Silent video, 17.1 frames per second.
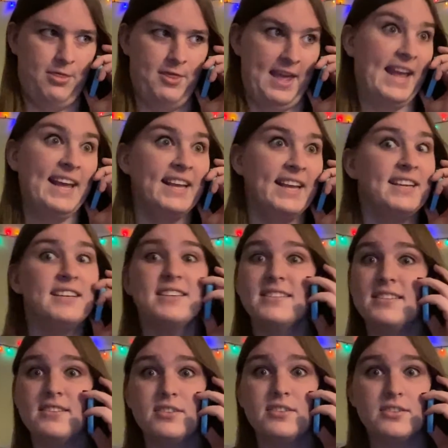
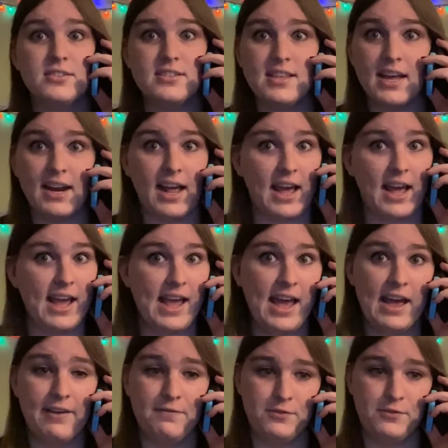things that I
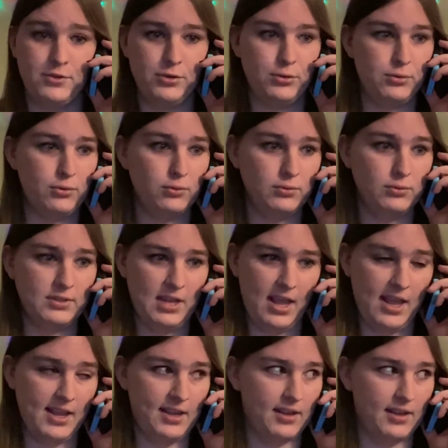have to
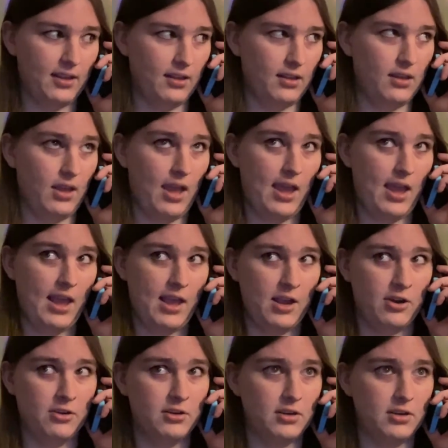take
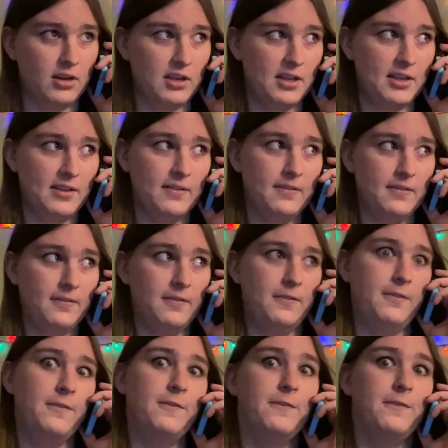care
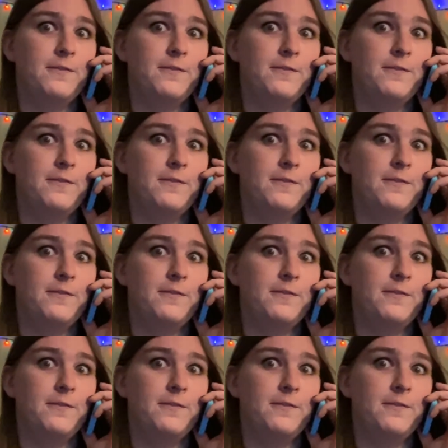of.